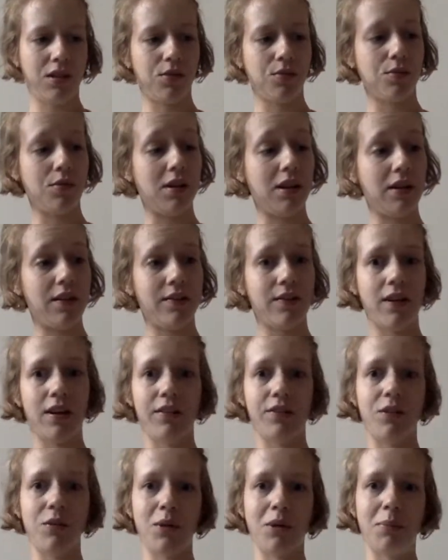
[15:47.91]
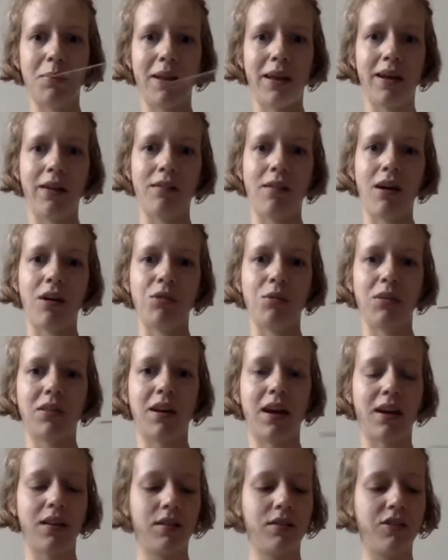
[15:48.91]
really fun if you want to play around with
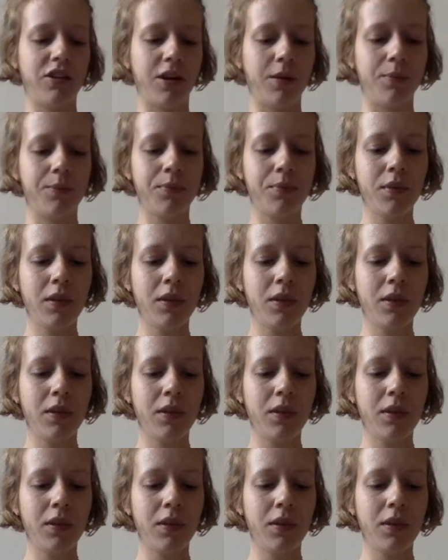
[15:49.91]
texture.